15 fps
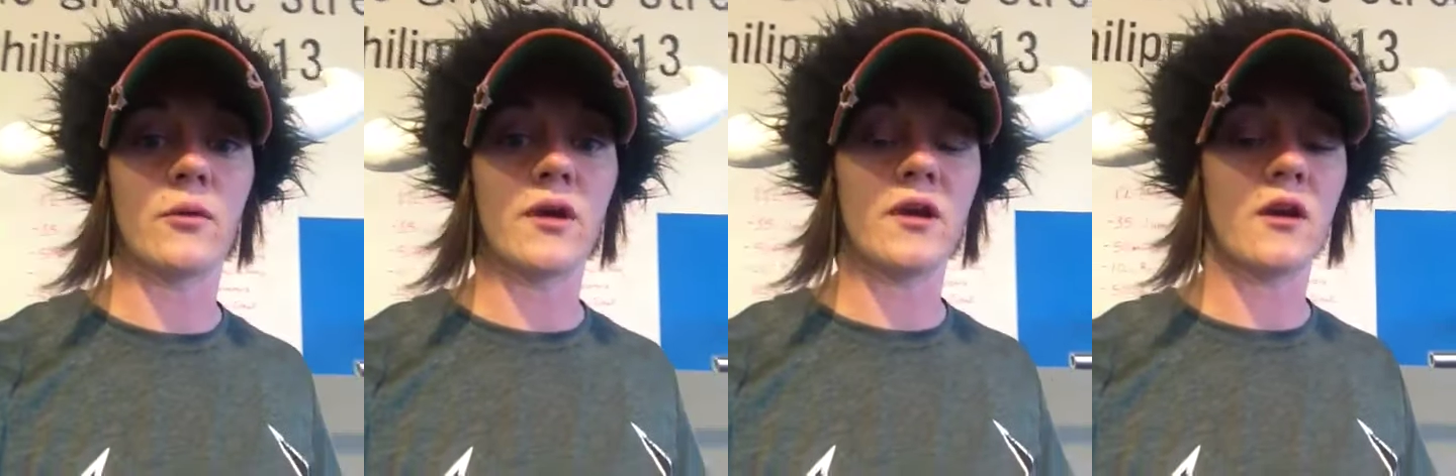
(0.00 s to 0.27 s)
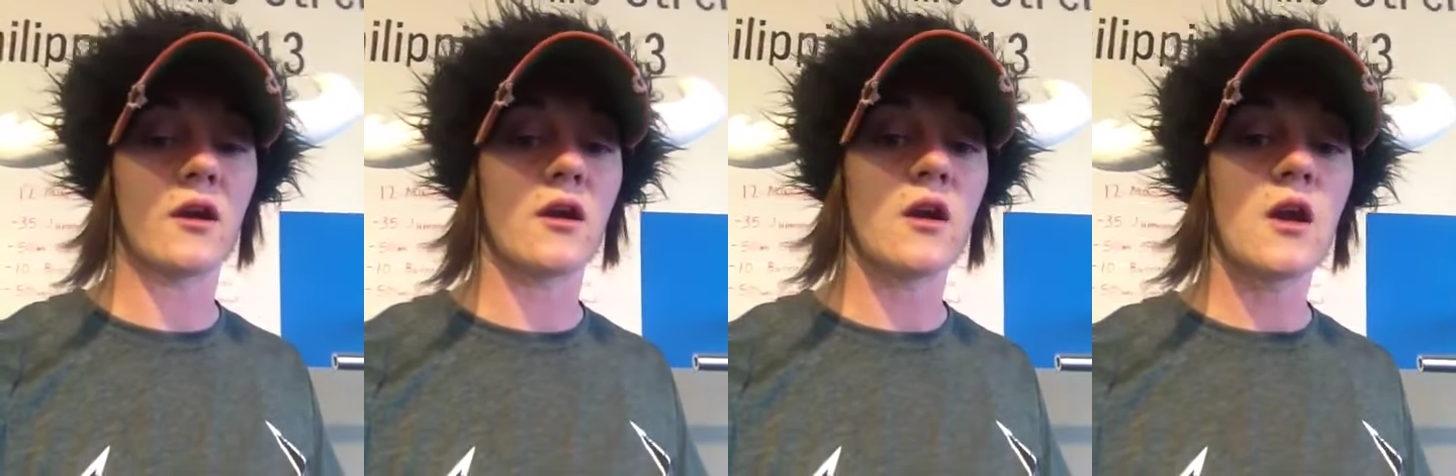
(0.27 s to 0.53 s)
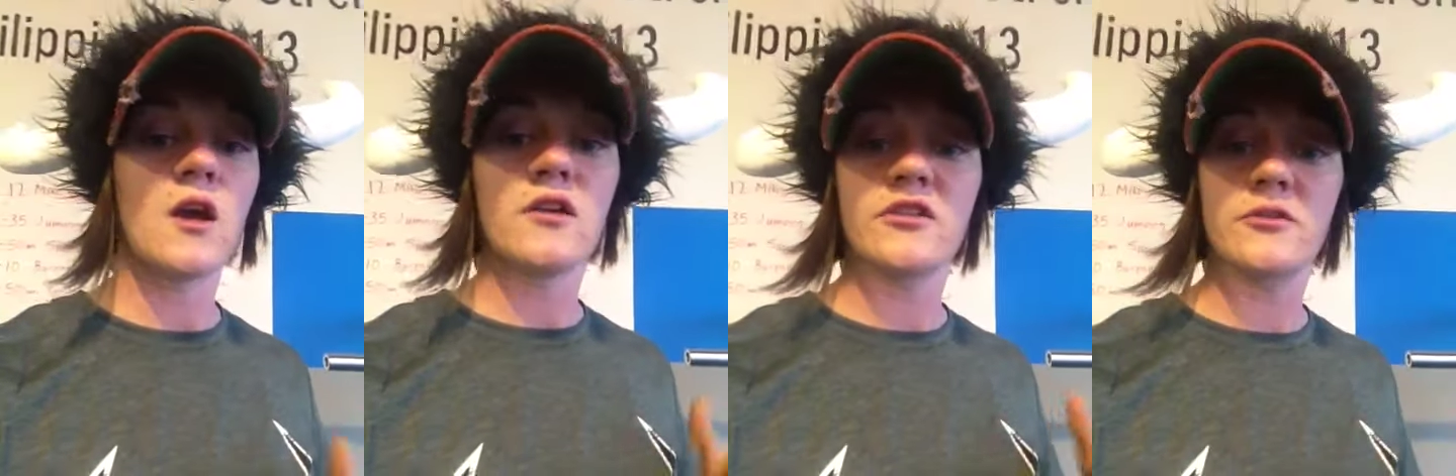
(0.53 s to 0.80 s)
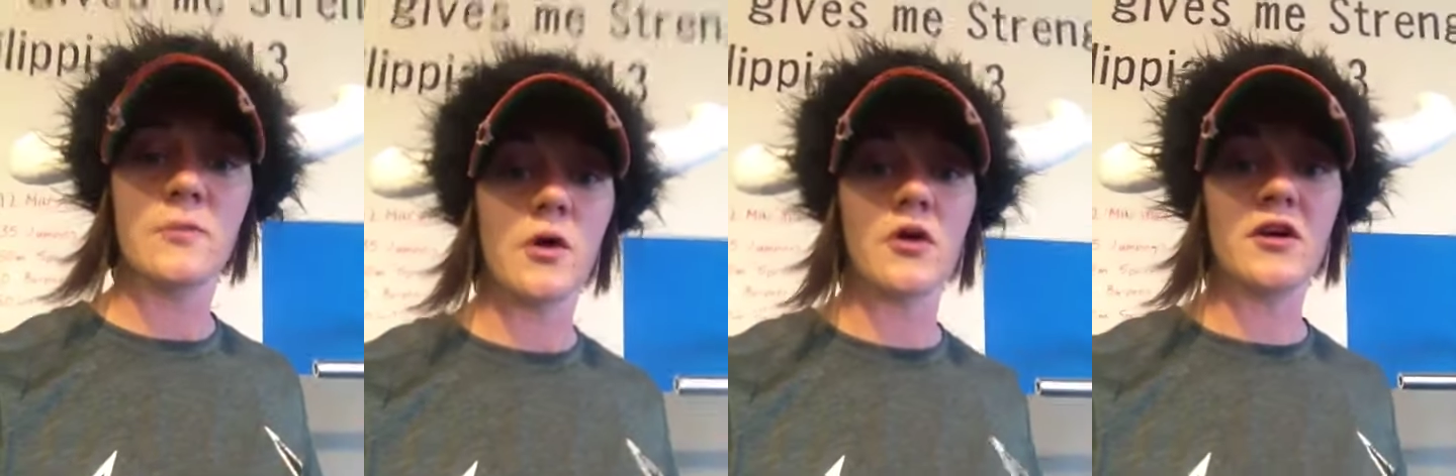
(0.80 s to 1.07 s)
We are
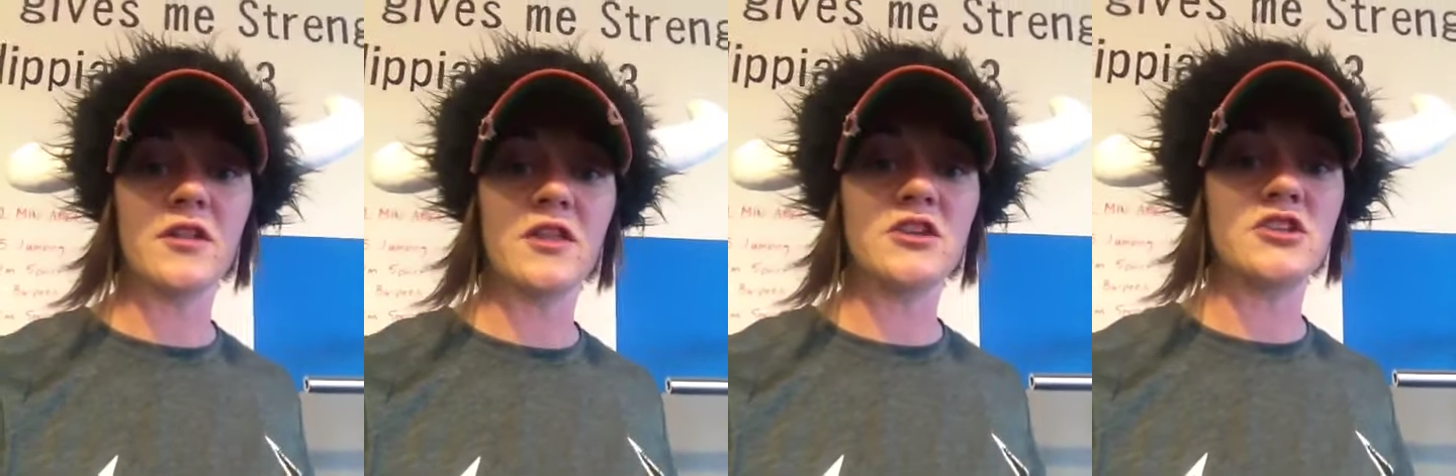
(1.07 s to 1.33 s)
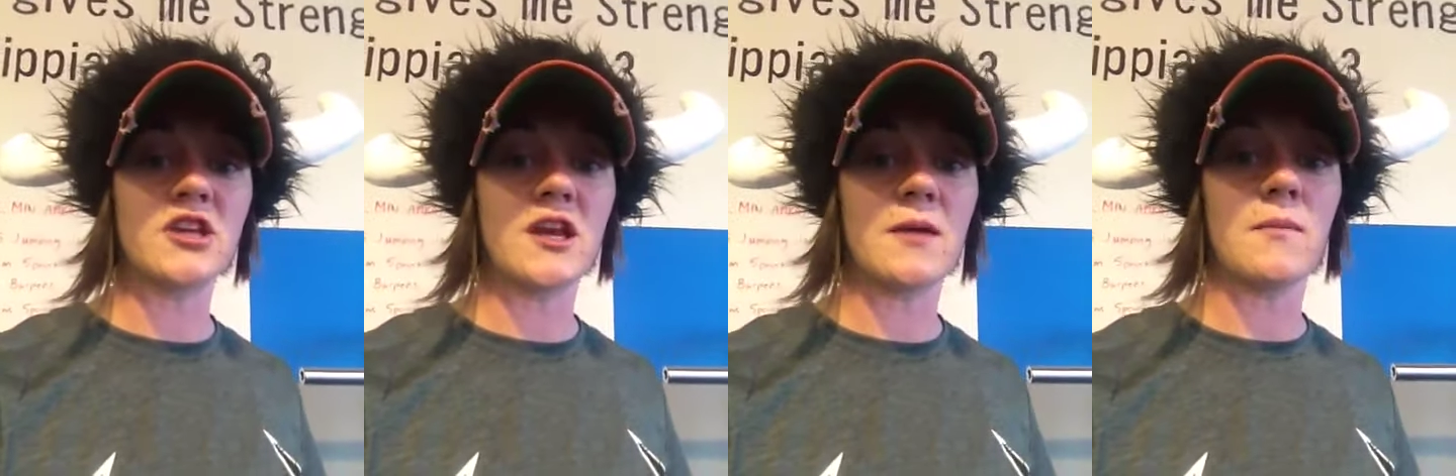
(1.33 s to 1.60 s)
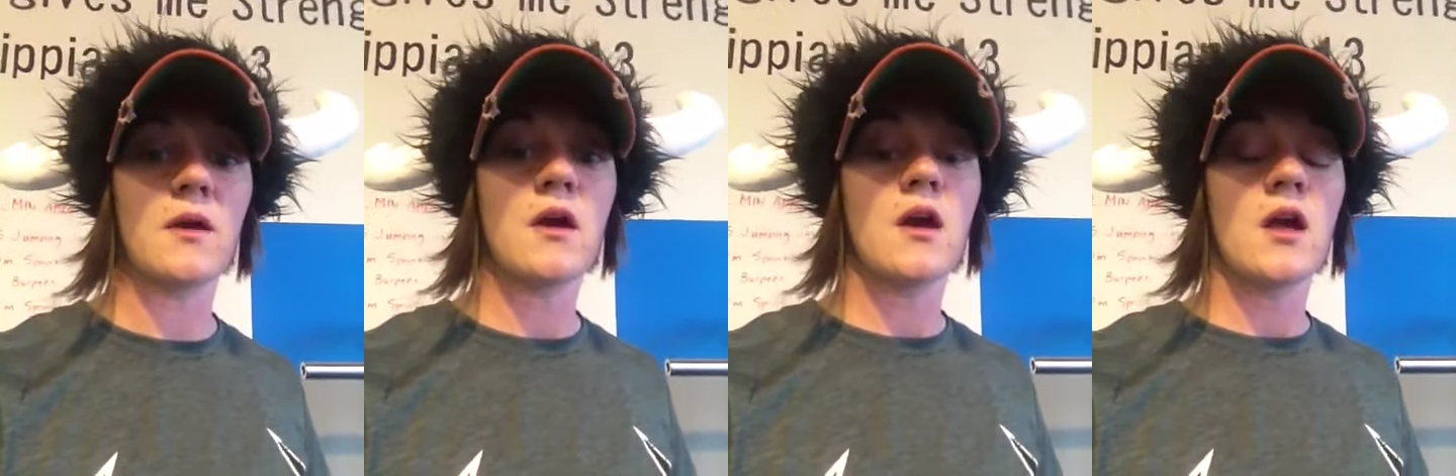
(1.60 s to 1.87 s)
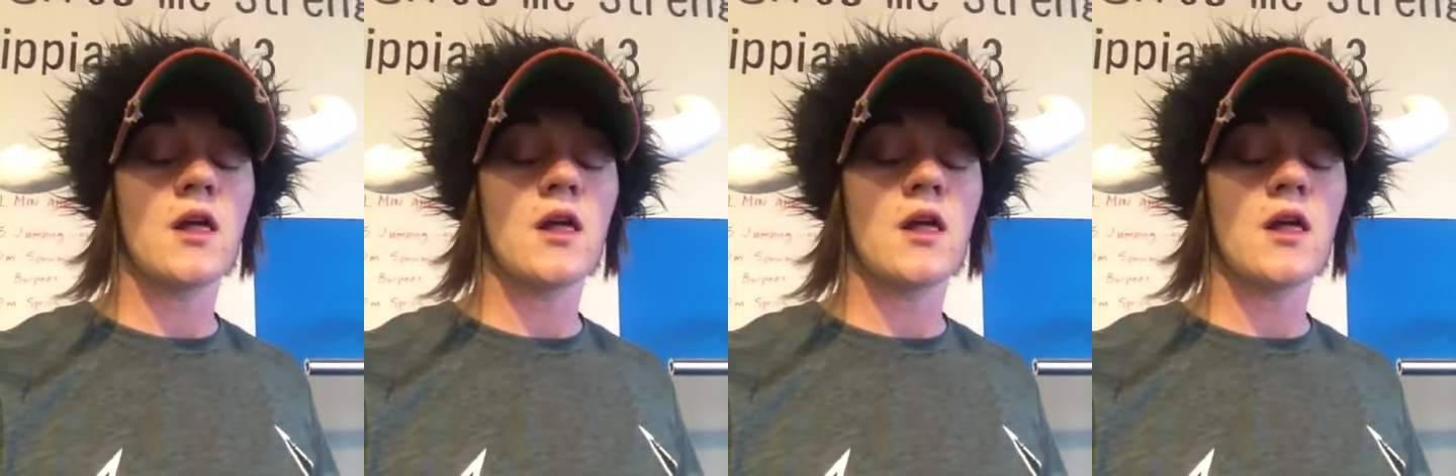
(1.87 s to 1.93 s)
smoking the gym.